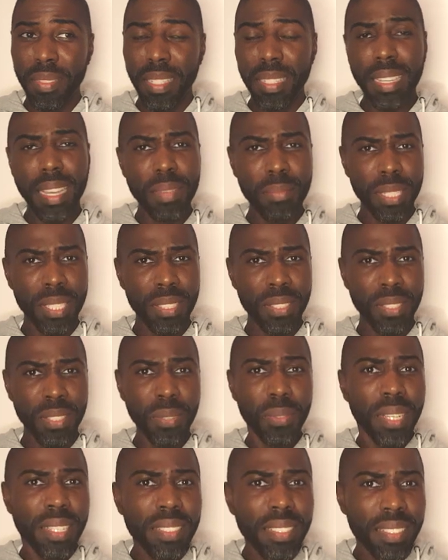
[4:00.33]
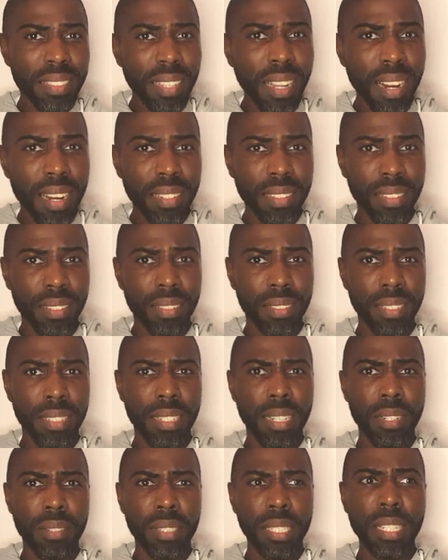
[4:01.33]
I mean, she was starting on her
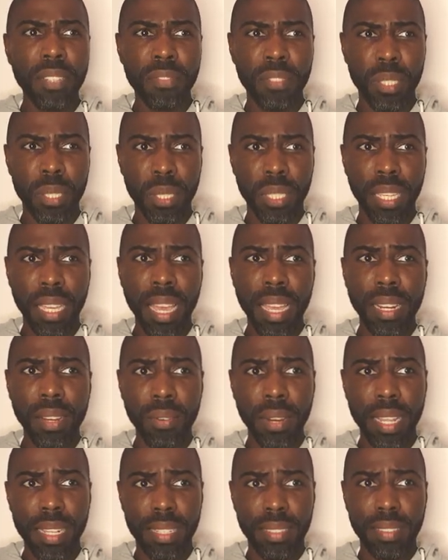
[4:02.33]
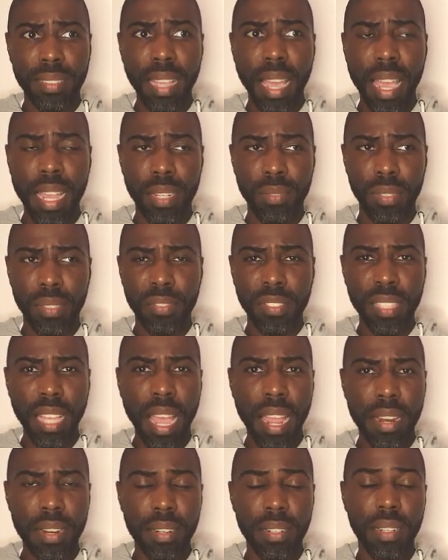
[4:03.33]
career. I think she had already signed with
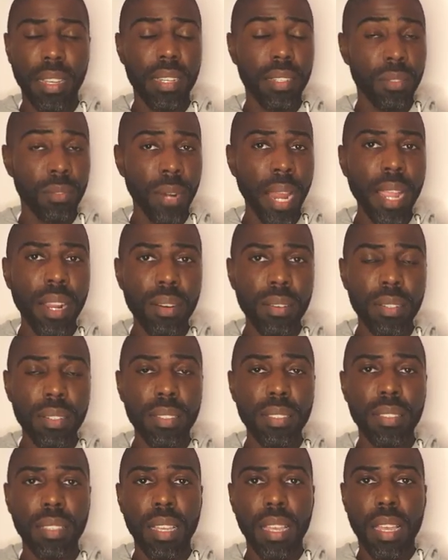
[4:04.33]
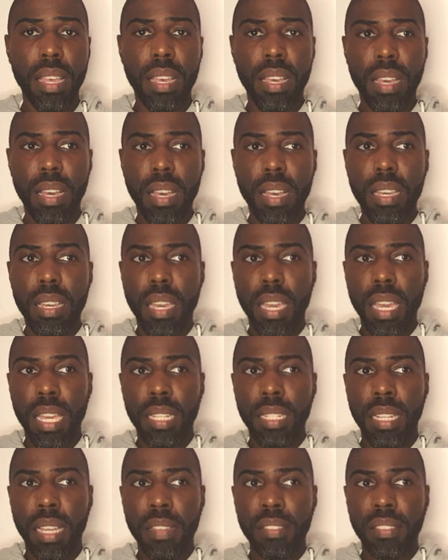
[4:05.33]
Sire Records,
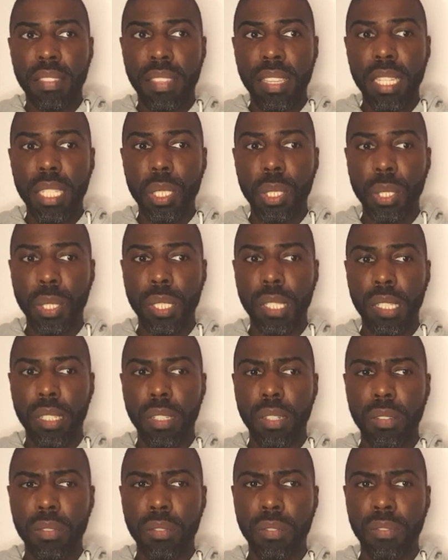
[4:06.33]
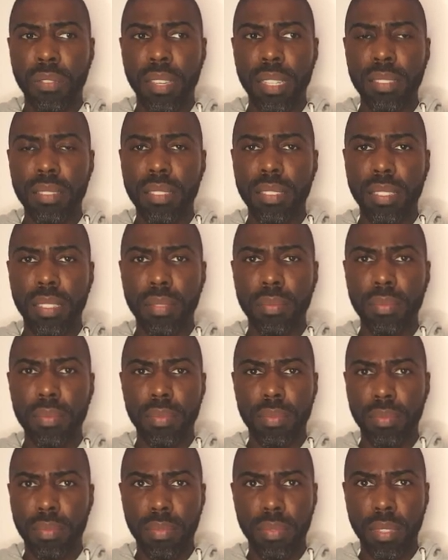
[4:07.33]
and I think she convinced
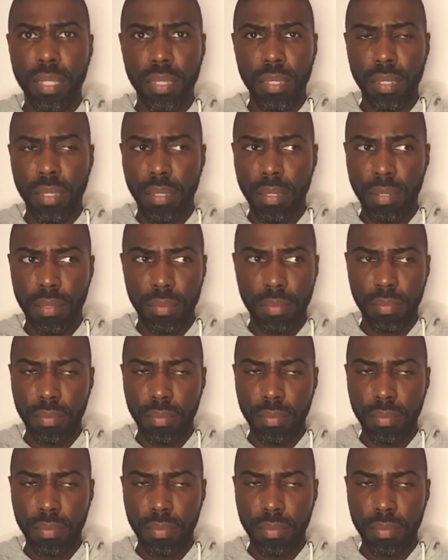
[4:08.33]
the